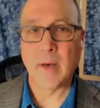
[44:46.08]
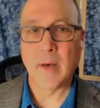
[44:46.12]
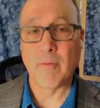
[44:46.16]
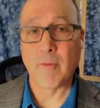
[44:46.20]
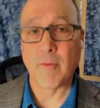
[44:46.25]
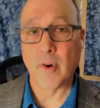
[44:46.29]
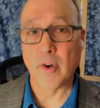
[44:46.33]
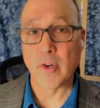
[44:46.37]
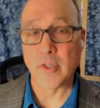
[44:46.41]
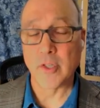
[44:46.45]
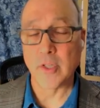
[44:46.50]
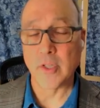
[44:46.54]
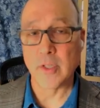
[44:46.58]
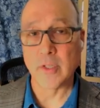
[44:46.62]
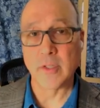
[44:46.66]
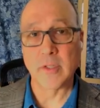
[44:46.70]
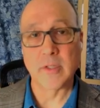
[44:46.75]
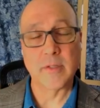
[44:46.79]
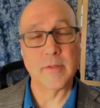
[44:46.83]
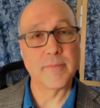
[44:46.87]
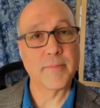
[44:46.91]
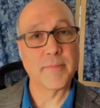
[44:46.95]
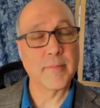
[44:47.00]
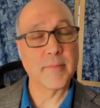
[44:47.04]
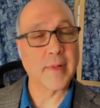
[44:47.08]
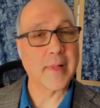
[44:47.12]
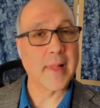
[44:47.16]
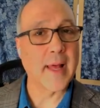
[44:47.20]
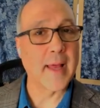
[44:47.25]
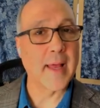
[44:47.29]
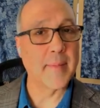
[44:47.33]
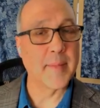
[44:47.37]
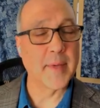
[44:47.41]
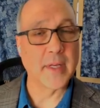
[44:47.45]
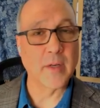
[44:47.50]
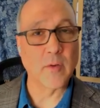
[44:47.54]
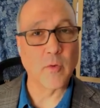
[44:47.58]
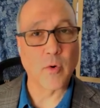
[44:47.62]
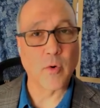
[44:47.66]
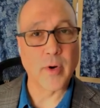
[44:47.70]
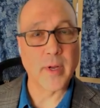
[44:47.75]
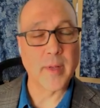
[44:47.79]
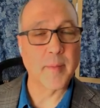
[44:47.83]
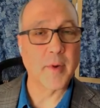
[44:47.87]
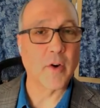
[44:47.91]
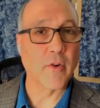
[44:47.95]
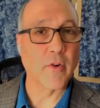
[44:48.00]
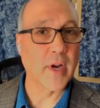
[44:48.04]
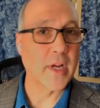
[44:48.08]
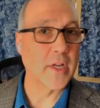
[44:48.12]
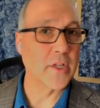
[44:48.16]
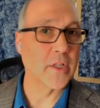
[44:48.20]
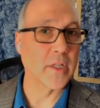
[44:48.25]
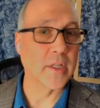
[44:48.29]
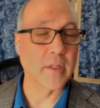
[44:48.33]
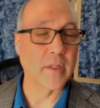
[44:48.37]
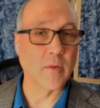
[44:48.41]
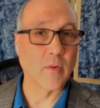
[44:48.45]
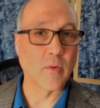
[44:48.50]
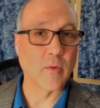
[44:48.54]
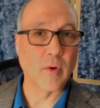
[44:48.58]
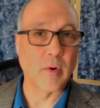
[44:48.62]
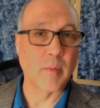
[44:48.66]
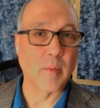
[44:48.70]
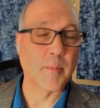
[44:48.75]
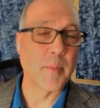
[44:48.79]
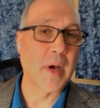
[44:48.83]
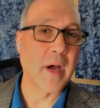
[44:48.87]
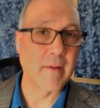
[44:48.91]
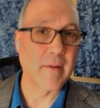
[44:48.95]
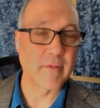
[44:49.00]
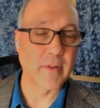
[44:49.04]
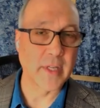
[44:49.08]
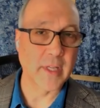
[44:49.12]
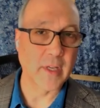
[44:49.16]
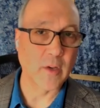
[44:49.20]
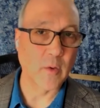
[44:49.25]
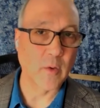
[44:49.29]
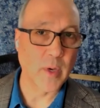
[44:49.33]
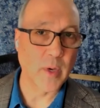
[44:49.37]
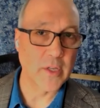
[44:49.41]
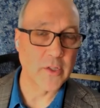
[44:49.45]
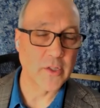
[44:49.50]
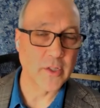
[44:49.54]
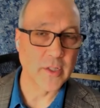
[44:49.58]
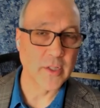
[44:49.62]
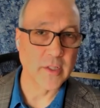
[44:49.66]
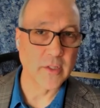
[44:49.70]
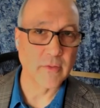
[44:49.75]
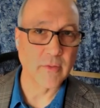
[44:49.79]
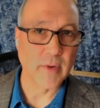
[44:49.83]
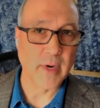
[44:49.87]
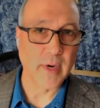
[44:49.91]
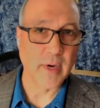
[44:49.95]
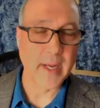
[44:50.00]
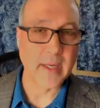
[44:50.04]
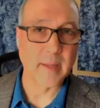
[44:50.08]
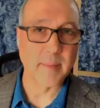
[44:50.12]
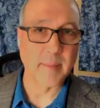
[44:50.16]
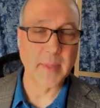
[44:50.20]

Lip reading: versus climate or immigration or poverty questions, right?